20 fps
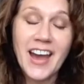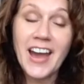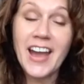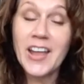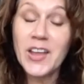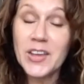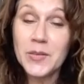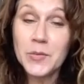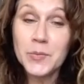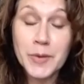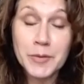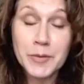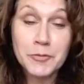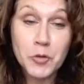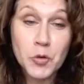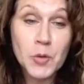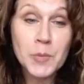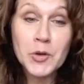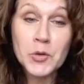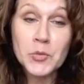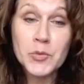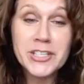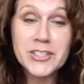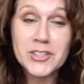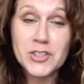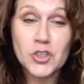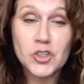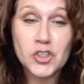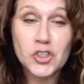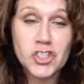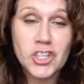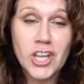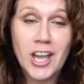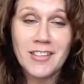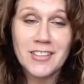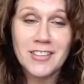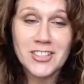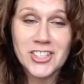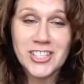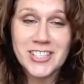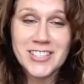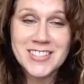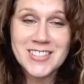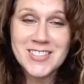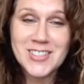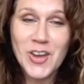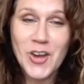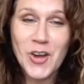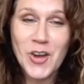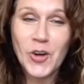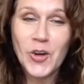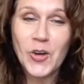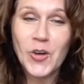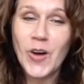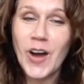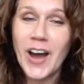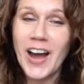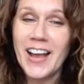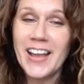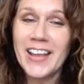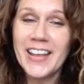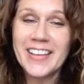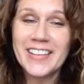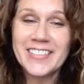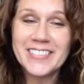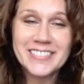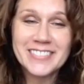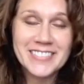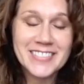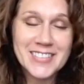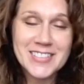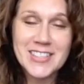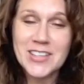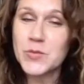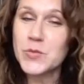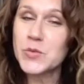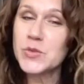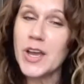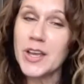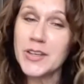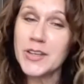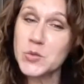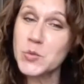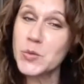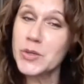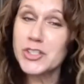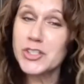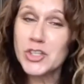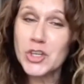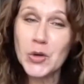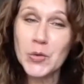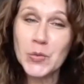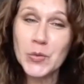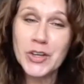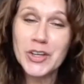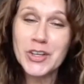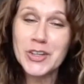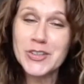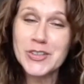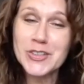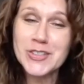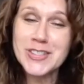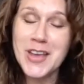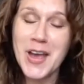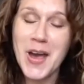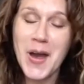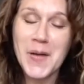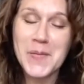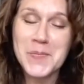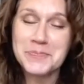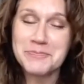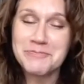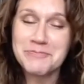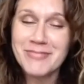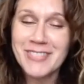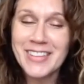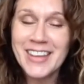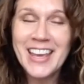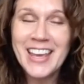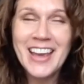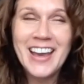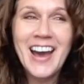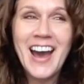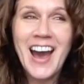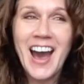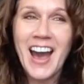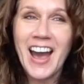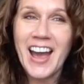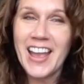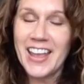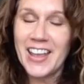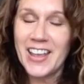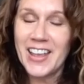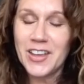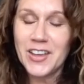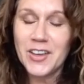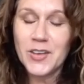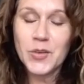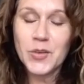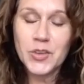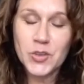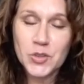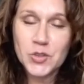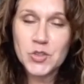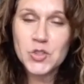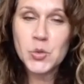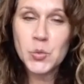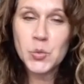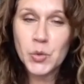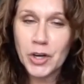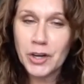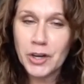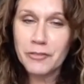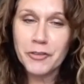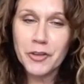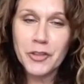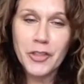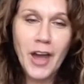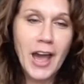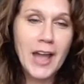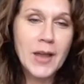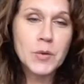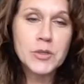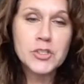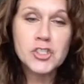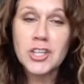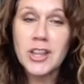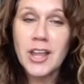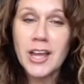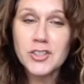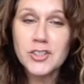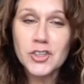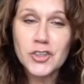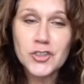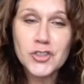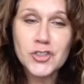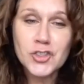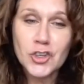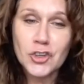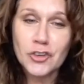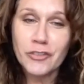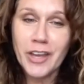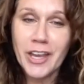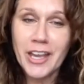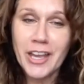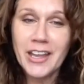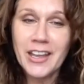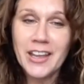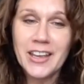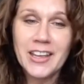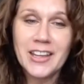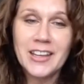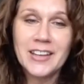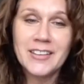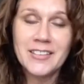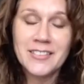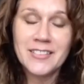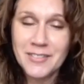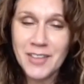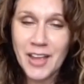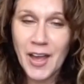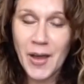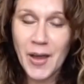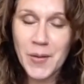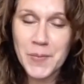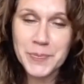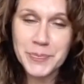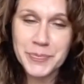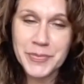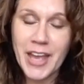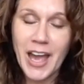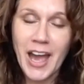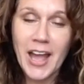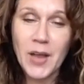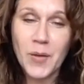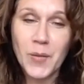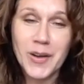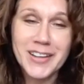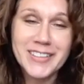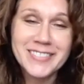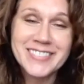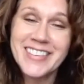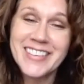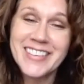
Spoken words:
am a former research geologist, so I switched careers. I used to work for the Iowa Geological Survey in Iowa,